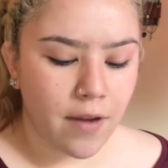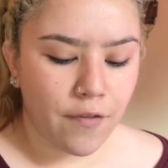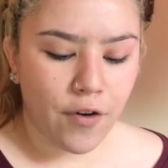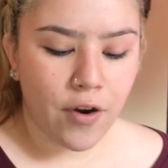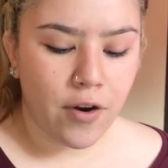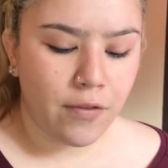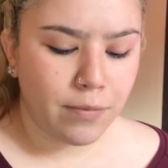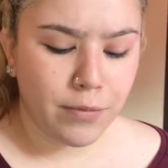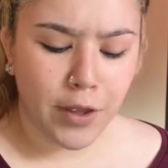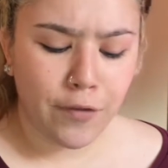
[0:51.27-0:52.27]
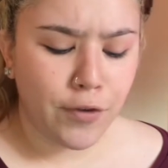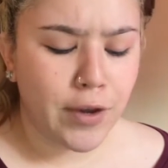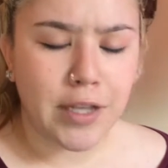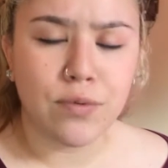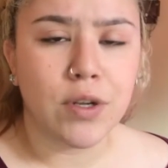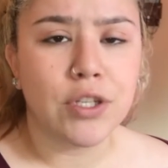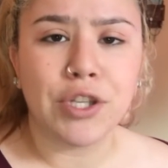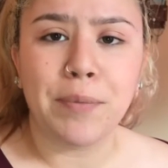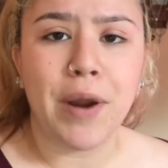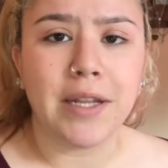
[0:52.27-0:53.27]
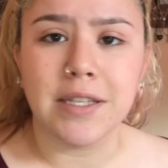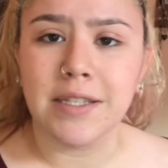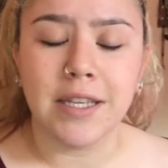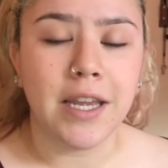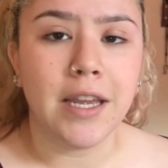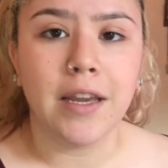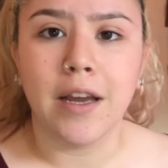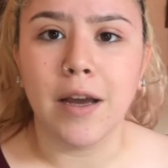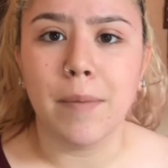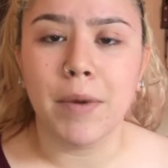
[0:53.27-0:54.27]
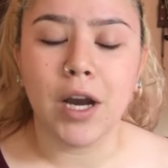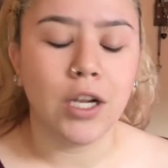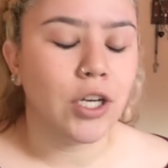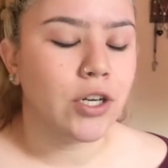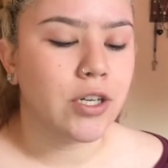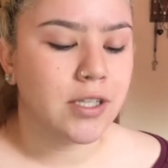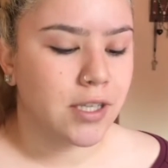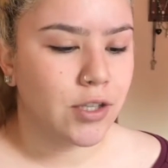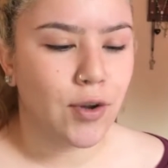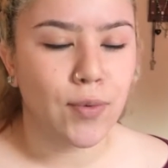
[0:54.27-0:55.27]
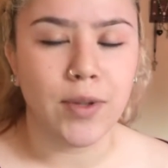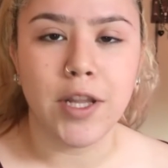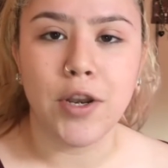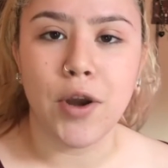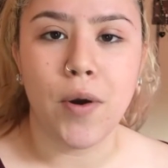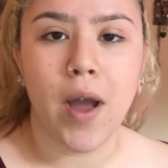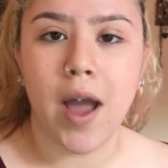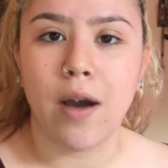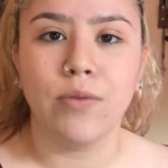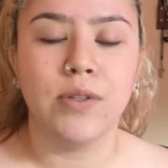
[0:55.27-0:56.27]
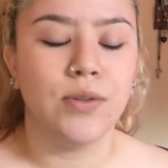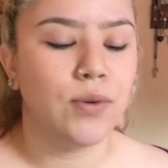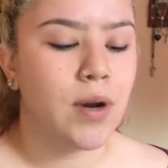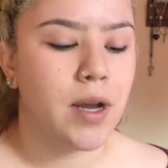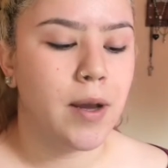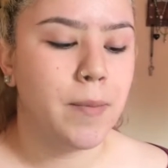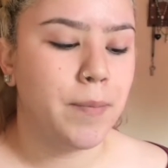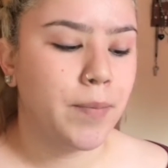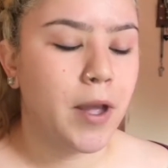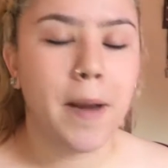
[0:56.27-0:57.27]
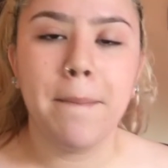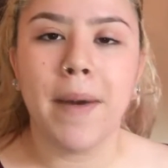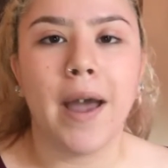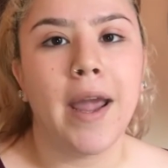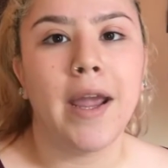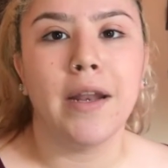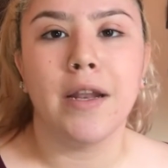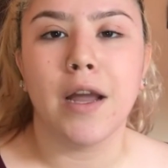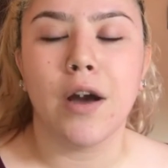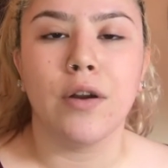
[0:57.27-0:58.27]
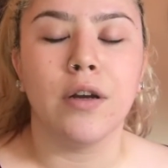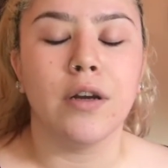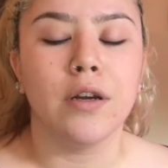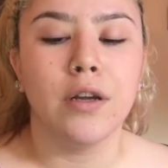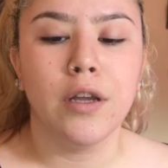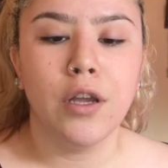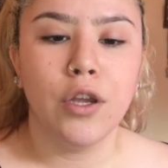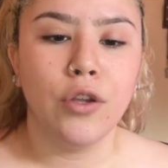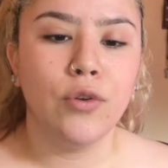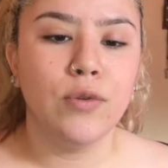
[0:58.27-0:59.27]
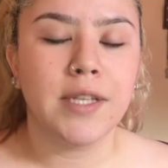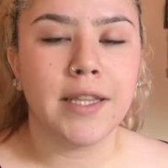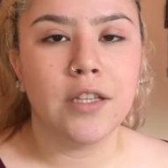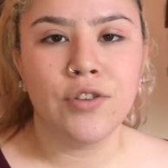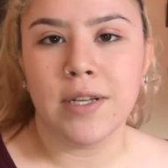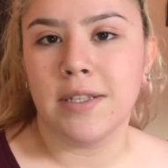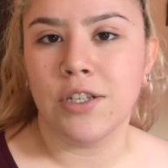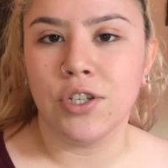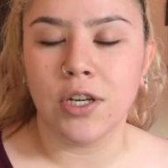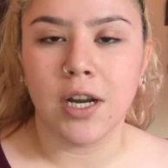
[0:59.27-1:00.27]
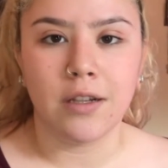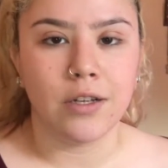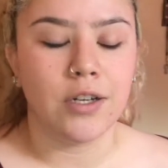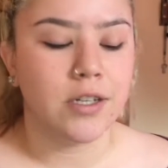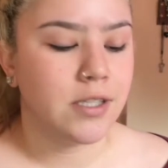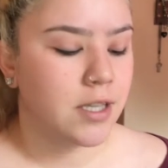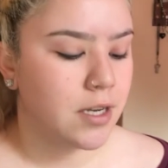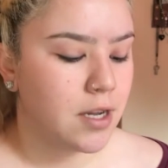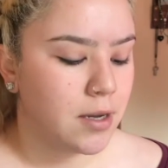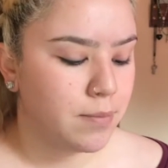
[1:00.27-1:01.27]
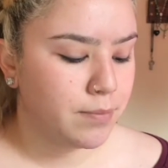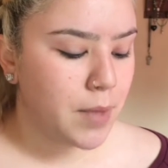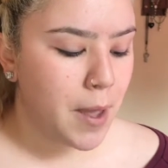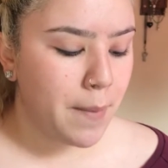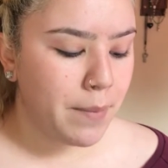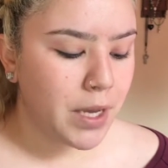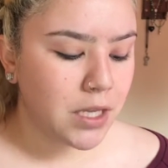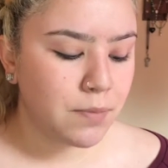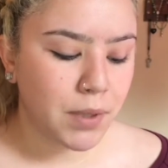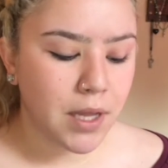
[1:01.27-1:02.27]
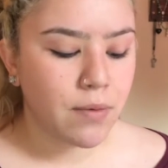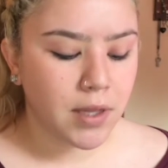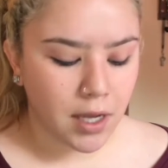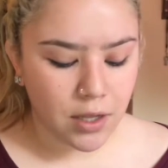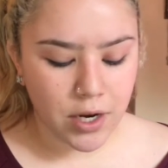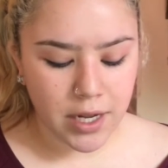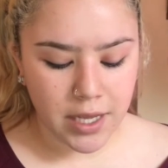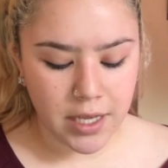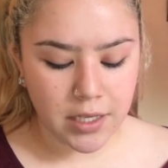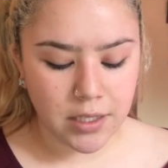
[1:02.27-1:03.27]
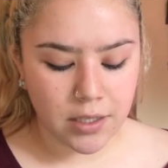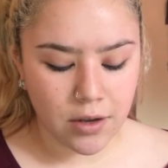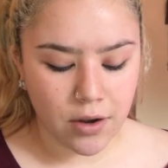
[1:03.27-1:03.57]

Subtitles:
for if you guys want to start practicing colors and don't really know how to combine and how to use like the transition colors, and because playing with color is